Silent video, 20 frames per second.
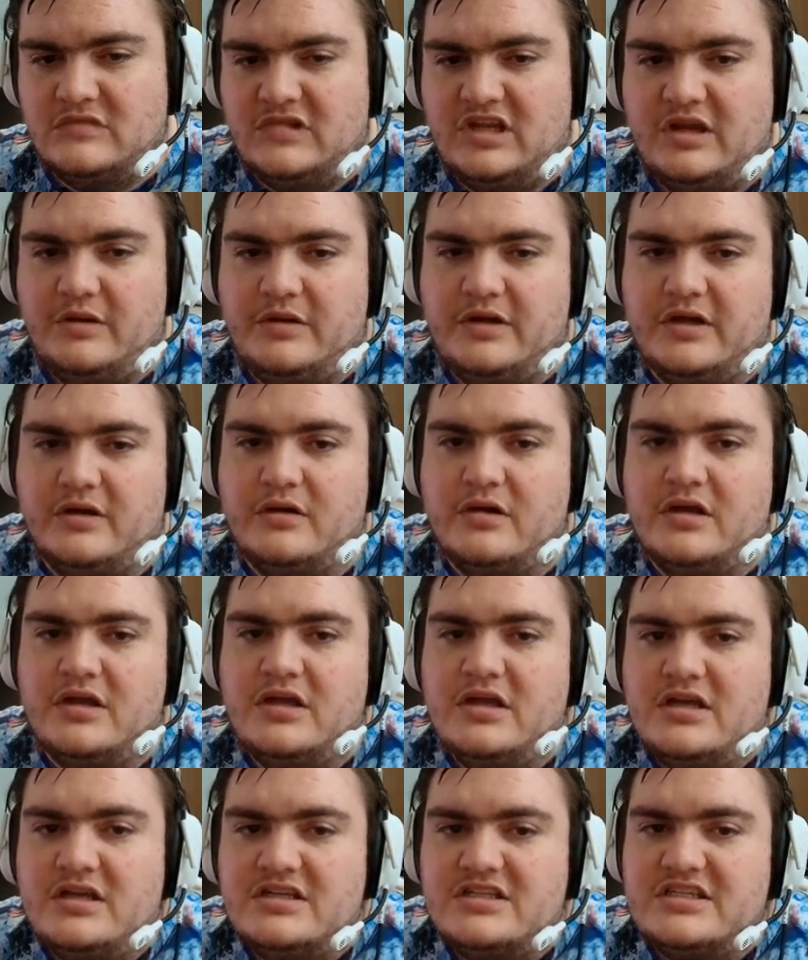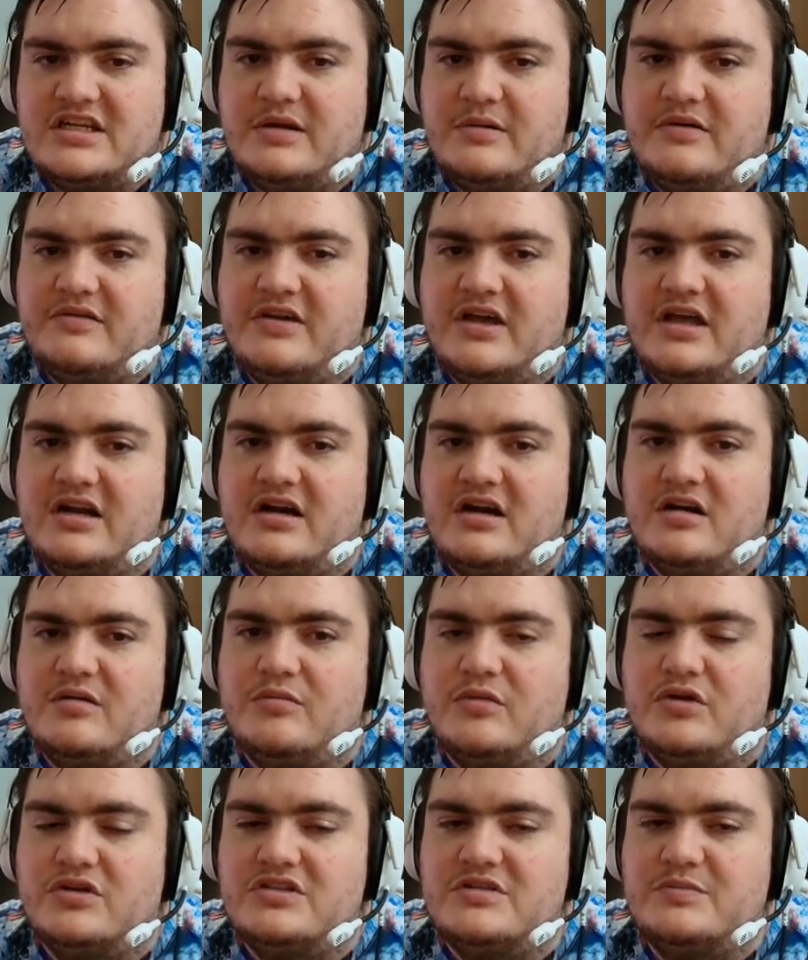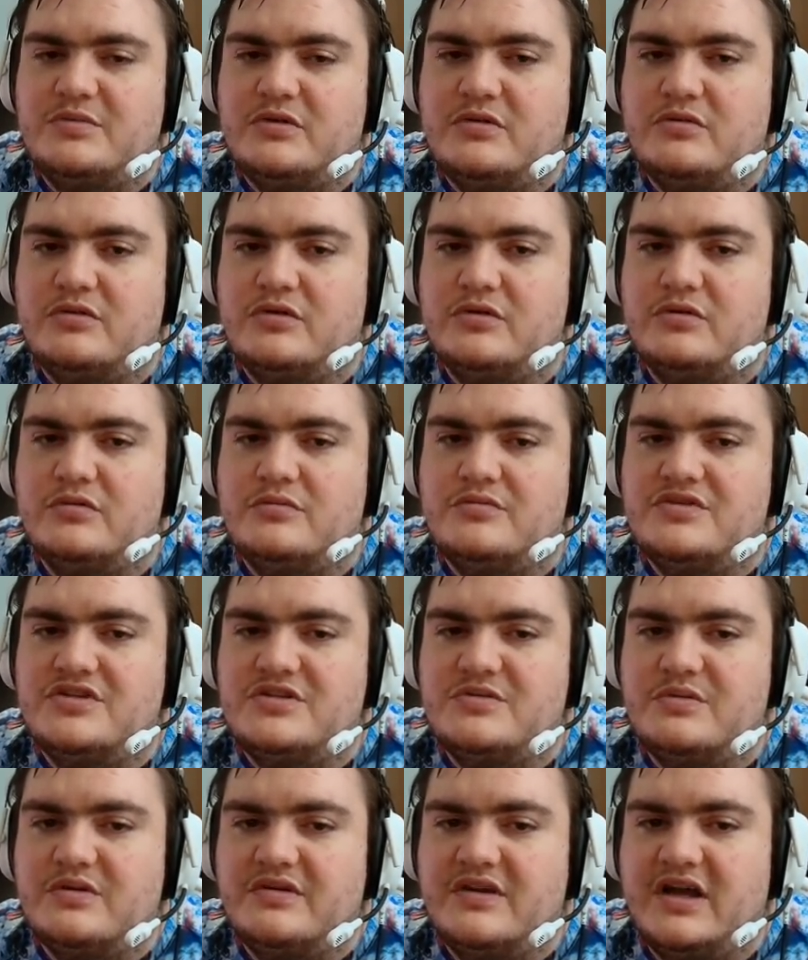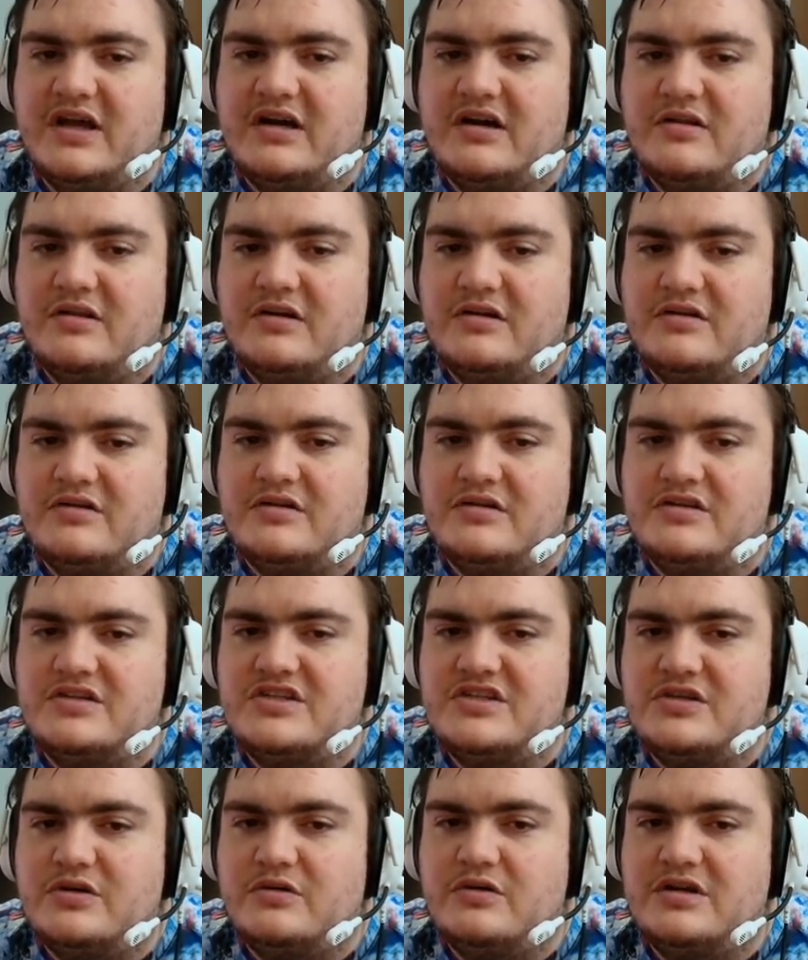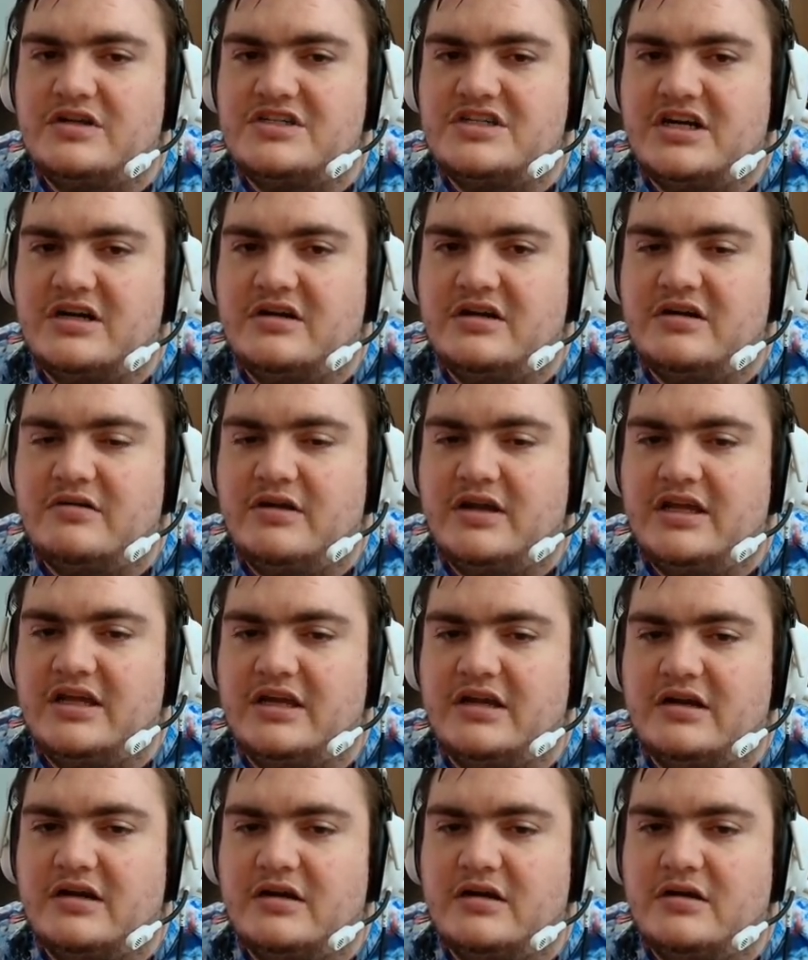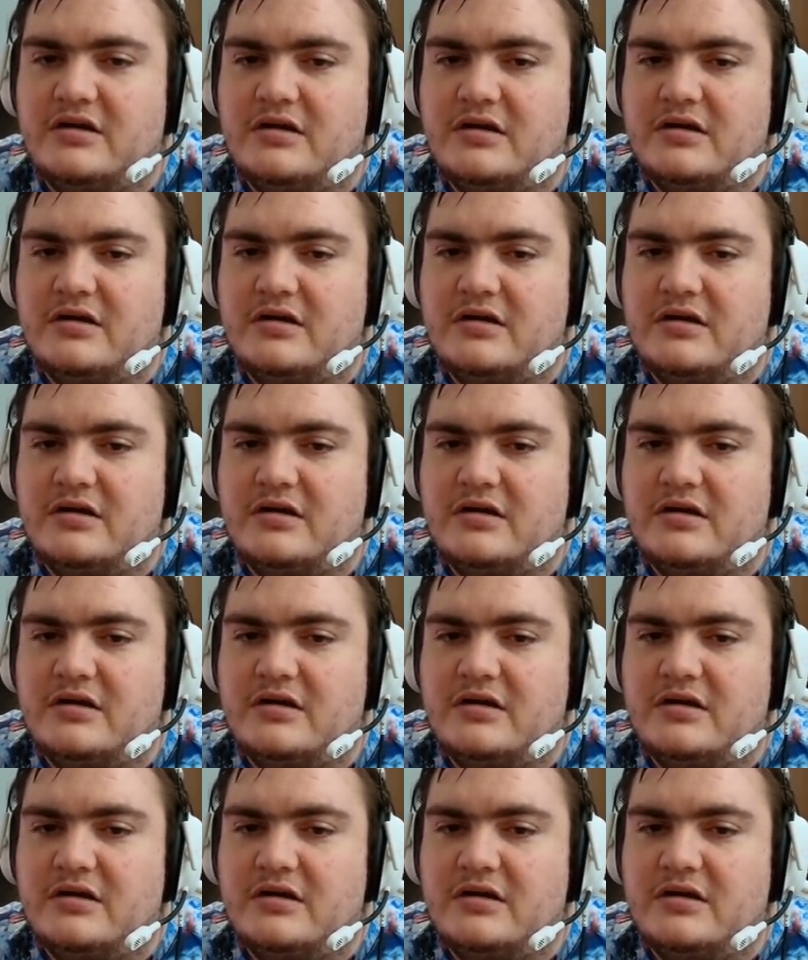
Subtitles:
There we go. So now we've got our multiple rooms. We've got our little storage area right here.